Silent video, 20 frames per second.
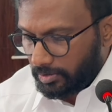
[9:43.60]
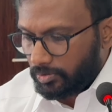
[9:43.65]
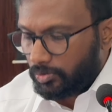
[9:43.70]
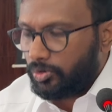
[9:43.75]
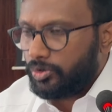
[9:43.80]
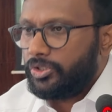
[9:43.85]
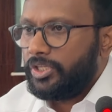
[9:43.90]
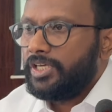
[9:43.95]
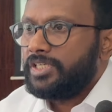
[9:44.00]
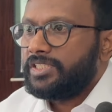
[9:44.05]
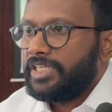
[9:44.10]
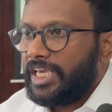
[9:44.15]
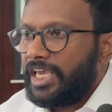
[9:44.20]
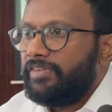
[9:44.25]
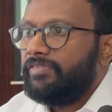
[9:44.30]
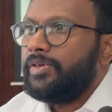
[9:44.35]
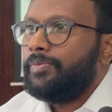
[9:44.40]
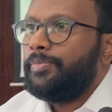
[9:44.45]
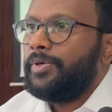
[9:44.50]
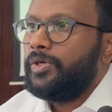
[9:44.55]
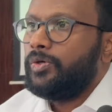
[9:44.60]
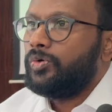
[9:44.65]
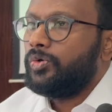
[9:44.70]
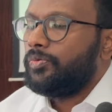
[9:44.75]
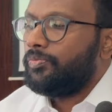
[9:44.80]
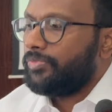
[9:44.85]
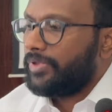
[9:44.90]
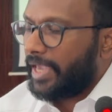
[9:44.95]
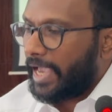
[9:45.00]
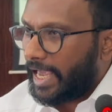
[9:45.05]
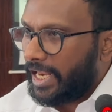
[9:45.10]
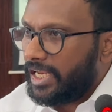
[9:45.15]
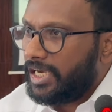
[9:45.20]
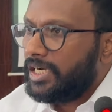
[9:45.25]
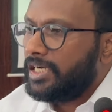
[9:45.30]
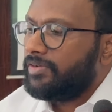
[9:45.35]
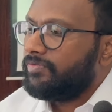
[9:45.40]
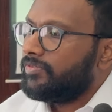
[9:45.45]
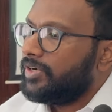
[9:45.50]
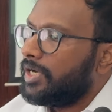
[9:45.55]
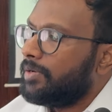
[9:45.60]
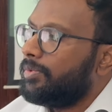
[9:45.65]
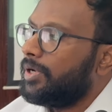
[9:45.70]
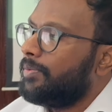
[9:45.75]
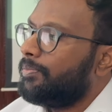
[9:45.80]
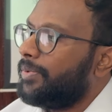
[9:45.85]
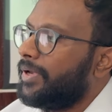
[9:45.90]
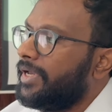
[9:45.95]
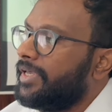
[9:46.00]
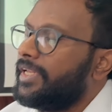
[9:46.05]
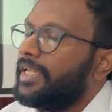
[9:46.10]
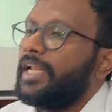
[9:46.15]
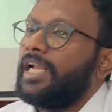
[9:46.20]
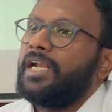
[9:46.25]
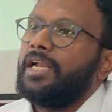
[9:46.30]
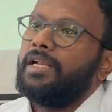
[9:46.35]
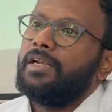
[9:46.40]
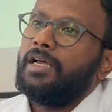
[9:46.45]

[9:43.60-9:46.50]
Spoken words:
Good thing is ABPU, alert, verbal, pain, and